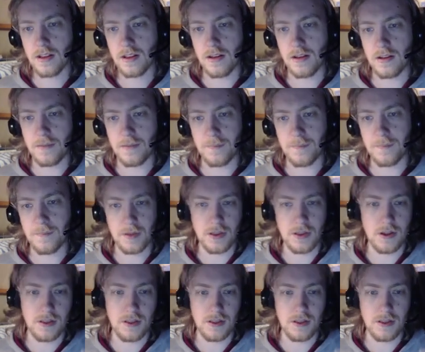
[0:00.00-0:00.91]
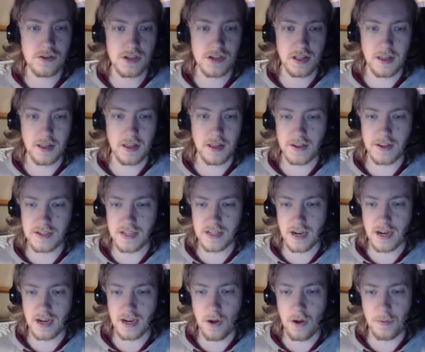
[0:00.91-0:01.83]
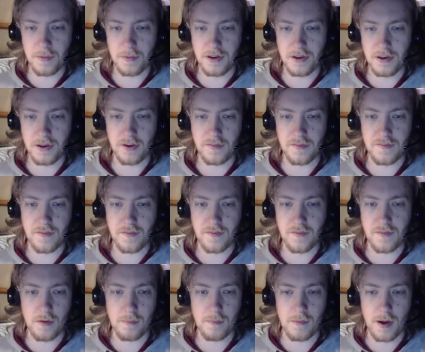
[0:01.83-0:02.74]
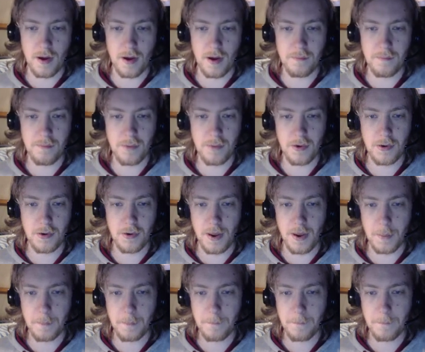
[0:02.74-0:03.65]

But those are the things that I will be doing for my birthday.